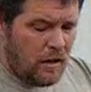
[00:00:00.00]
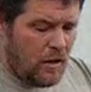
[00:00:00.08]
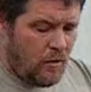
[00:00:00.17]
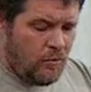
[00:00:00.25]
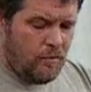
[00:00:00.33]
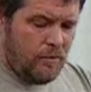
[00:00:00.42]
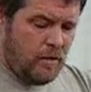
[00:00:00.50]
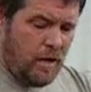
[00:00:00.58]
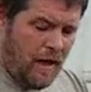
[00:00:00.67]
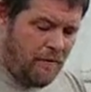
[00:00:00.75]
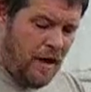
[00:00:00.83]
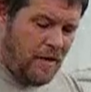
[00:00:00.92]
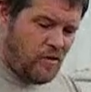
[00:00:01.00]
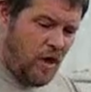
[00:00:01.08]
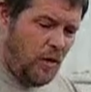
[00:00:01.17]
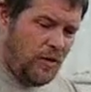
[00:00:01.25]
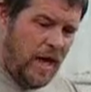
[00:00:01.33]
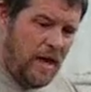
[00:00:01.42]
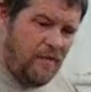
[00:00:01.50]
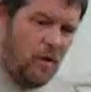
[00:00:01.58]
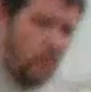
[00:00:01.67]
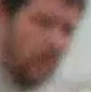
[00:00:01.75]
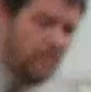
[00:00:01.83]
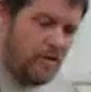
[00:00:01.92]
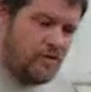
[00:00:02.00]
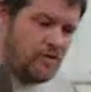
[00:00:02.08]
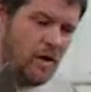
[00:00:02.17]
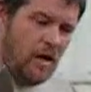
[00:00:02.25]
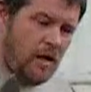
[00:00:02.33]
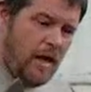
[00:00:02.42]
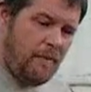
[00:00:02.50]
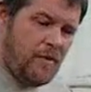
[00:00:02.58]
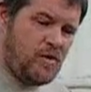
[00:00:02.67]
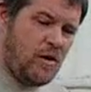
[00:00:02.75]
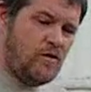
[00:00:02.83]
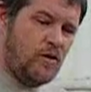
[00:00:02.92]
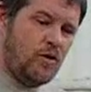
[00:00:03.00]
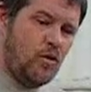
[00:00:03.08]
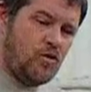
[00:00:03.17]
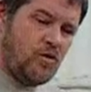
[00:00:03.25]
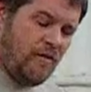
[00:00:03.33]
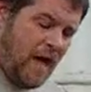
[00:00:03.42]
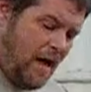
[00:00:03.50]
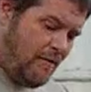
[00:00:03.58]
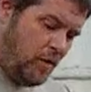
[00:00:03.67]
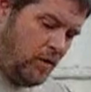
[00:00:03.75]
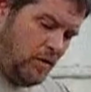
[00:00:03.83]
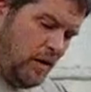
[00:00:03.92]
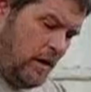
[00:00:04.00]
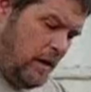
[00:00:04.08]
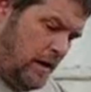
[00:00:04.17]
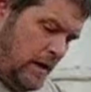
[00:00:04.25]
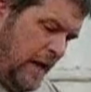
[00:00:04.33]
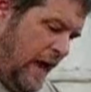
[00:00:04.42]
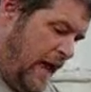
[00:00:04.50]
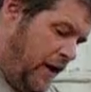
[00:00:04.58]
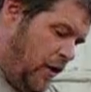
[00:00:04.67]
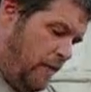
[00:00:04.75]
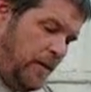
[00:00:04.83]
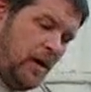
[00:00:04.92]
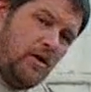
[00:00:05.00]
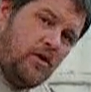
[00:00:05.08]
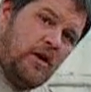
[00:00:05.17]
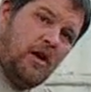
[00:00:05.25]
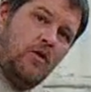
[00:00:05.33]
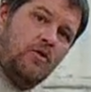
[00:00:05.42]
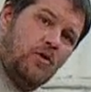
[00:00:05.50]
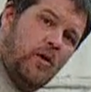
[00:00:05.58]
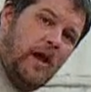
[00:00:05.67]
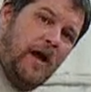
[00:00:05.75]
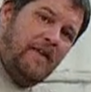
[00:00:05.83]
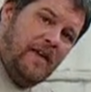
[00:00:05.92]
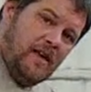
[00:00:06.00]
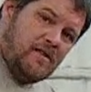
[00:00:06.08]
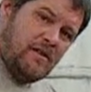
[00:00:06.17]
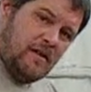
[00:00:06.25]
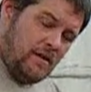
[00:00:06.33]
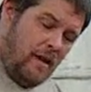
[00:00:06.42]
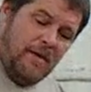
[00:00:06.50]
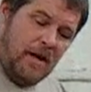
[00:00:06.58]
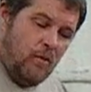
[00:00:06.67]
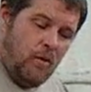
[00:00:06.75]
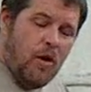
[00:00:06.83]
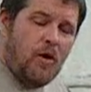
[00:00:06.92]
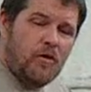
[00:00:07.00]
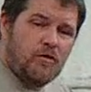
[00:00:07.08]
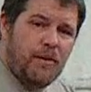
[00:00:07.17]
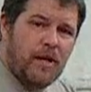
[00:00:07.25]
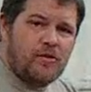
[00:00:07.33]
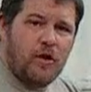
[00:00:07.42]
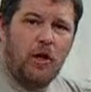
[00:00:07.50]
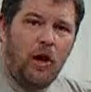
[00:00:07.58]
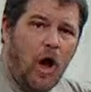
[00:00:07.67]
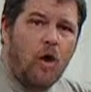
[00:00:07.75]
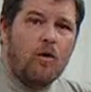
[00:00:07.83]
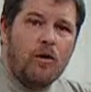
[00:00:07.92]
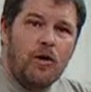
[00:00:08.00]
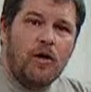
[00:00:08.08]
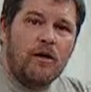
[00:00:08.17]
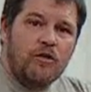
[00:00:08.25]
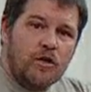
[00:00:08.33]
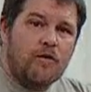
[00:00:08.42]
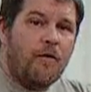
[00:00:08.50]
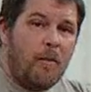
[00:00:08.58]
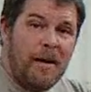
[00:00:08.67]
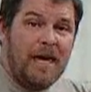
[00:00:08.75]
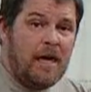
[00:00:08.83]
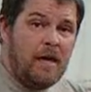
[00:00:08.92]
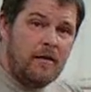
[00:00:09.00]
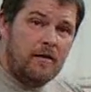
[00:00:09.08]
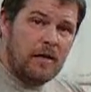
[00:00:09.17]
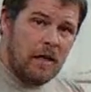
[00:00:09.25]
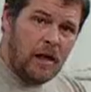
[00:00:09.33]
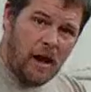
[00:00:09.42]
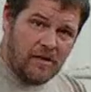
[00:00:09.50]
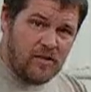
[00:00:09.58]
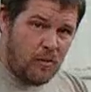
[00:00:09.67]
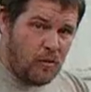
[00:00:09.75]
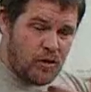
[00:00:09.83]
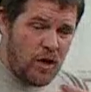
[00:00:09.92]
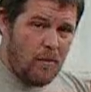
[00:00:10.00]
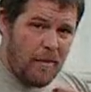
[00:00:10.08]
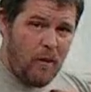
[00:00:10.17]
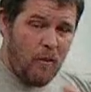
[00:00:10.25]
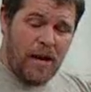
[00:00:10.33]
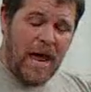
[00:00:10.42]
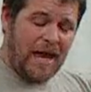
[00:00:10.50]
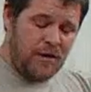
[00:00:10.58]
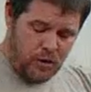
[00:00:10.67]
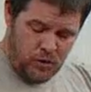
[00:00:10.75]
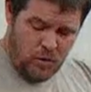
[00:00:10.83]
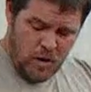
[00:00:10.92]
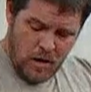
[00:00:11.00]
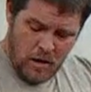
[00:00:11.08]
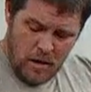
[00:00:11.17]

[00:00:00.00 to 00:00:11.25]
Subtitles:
You know, I saw Dave on one of his episodes of Dual Survival. He had it up here, you know, doing like this, and I mean, it works, but it's a little awkward looking just for me. Like I said, we're talking about what I do.